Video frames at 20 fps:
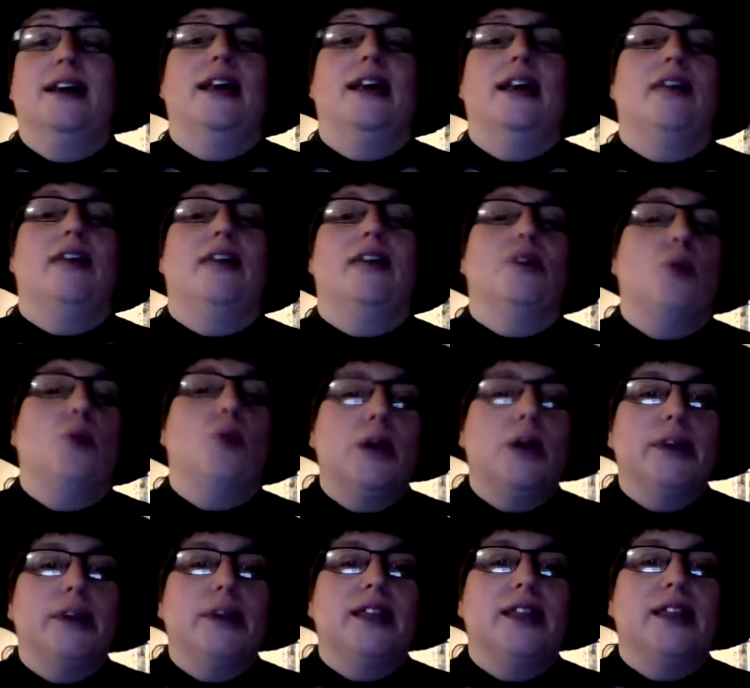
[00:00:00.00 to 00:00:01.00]
Even a
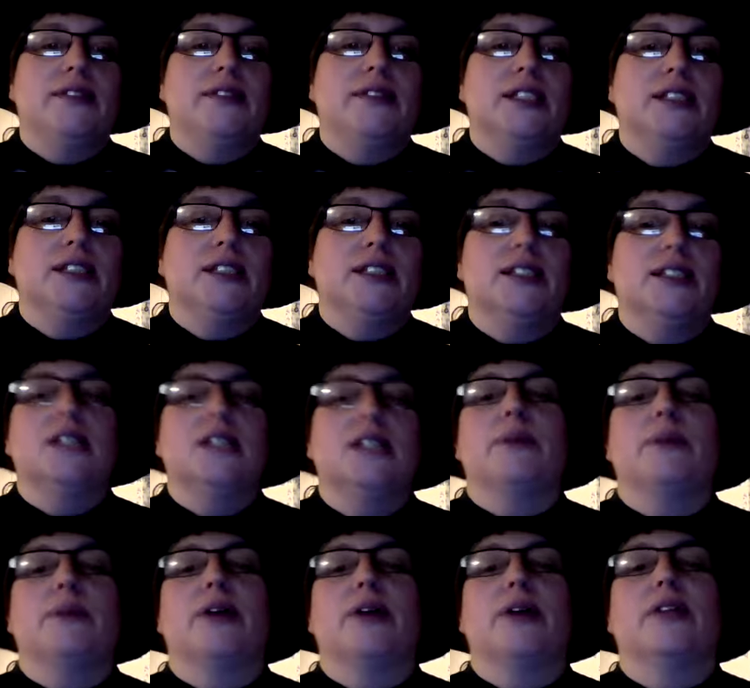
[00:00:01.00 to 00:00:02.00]
wannabe Thieves Guild is
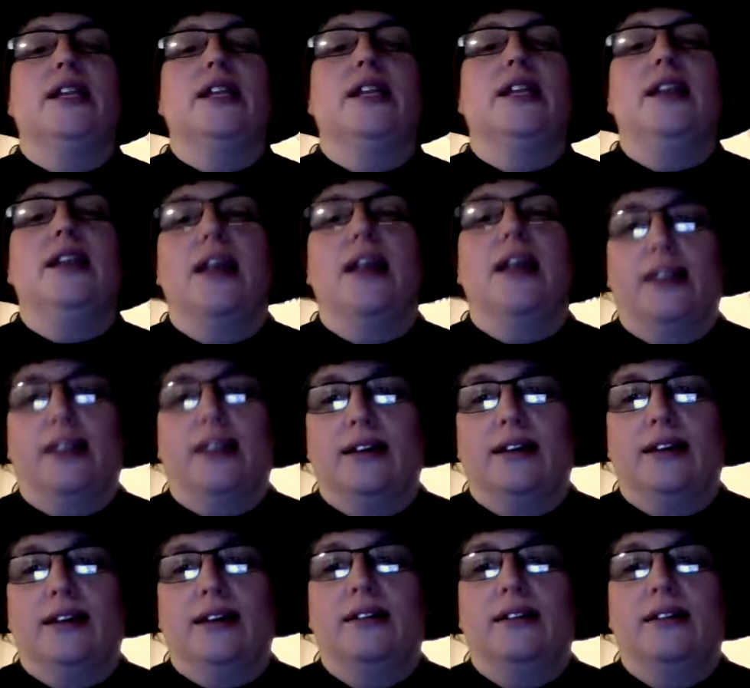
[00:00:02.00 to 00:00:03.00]
better than nothing
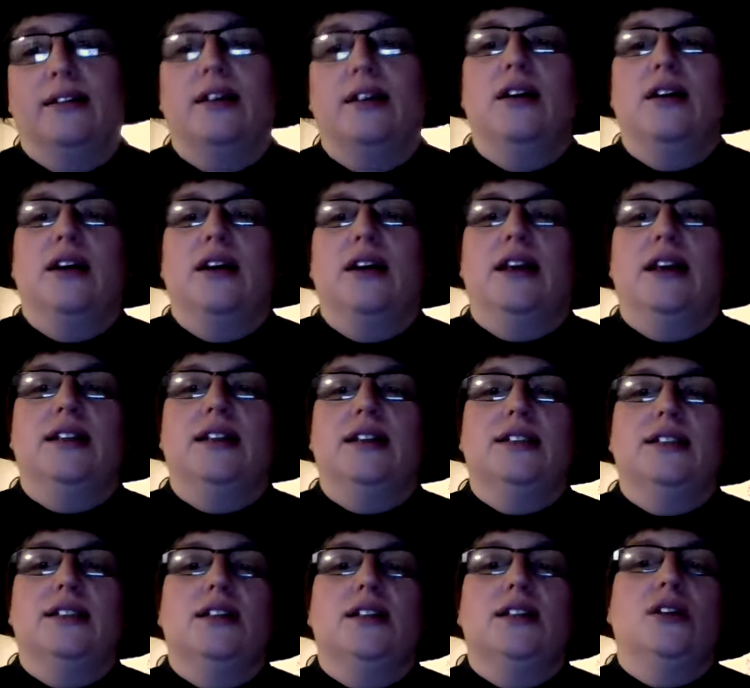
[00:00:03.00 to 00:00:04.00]
he's
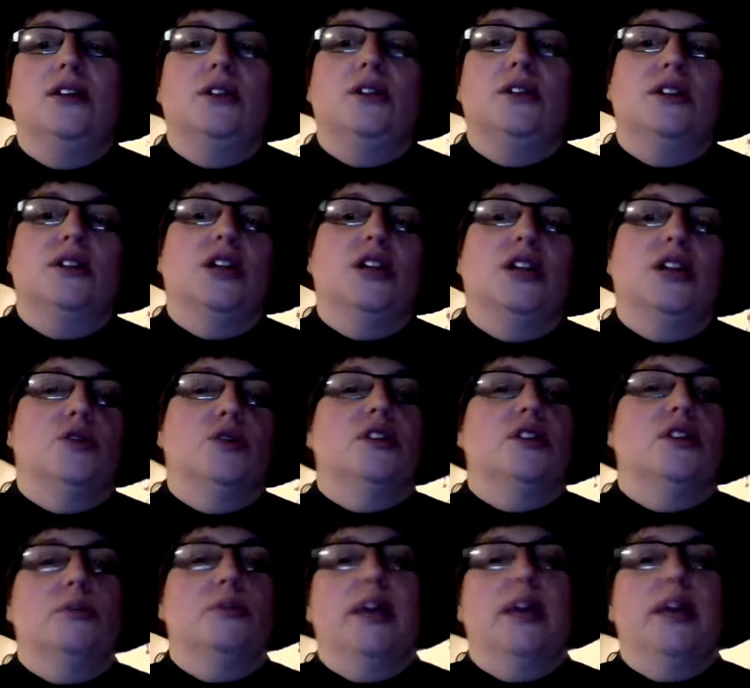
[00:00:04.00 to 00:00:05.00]
still in touch with
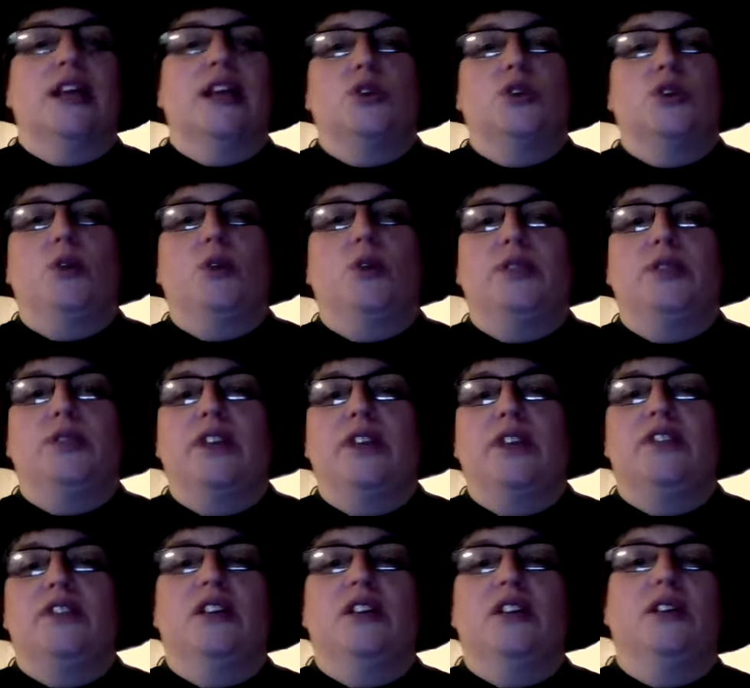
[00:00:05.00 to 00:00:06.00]
some of the actual Thieves
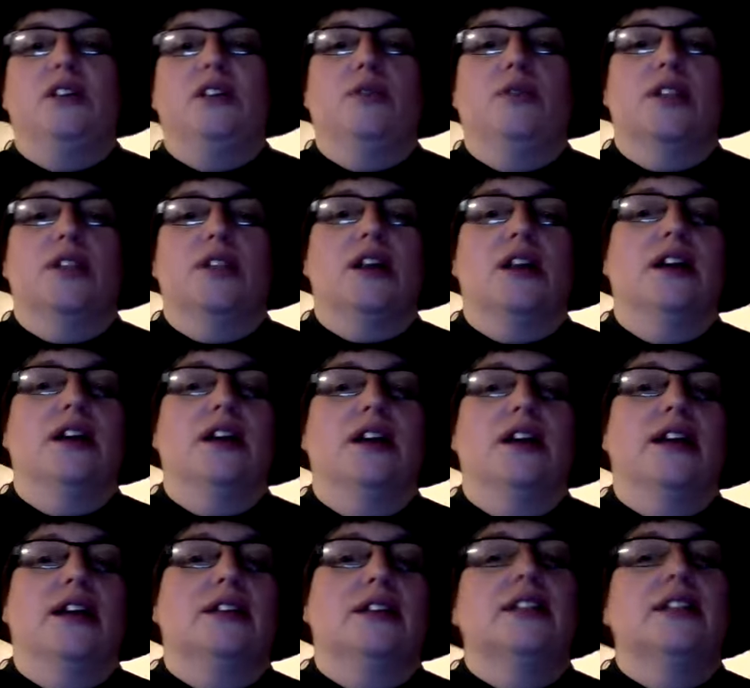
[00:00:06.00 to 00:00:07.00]
Guild with his
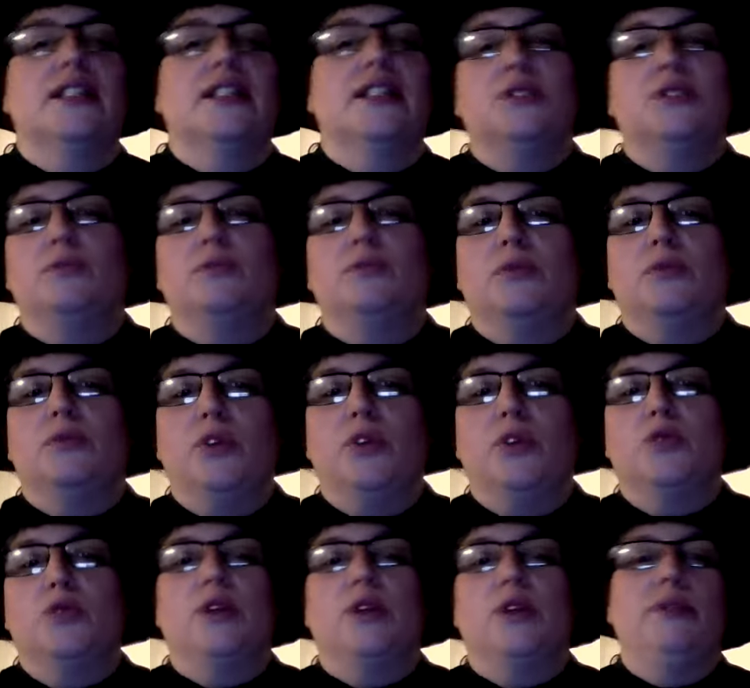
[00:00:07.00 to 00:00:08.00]
contacts and gets
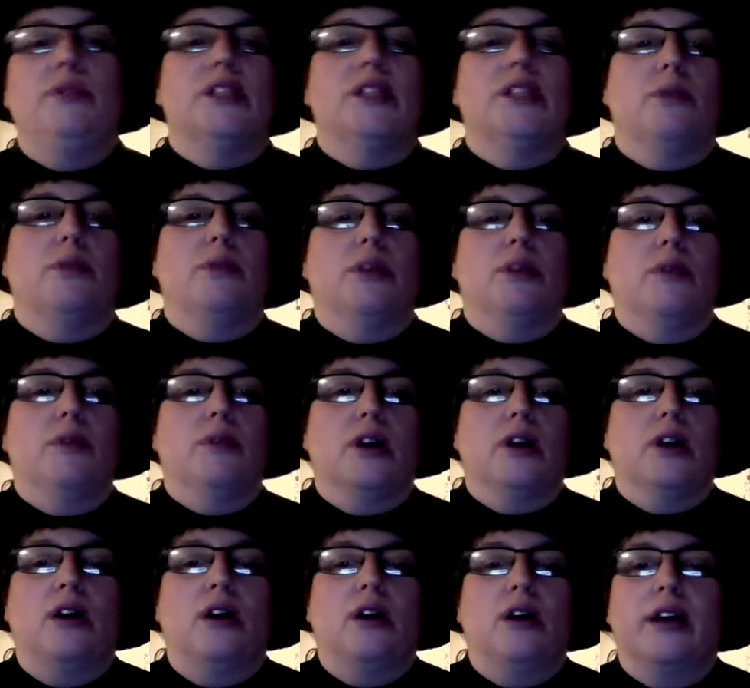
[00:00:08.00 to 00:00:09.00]
news when he meets up with them
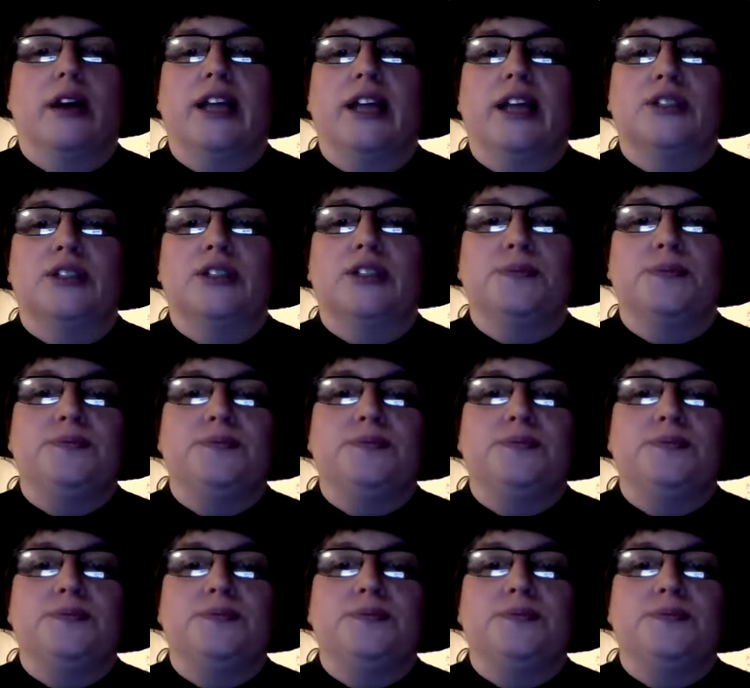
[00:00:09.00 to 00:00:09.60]
on occasion.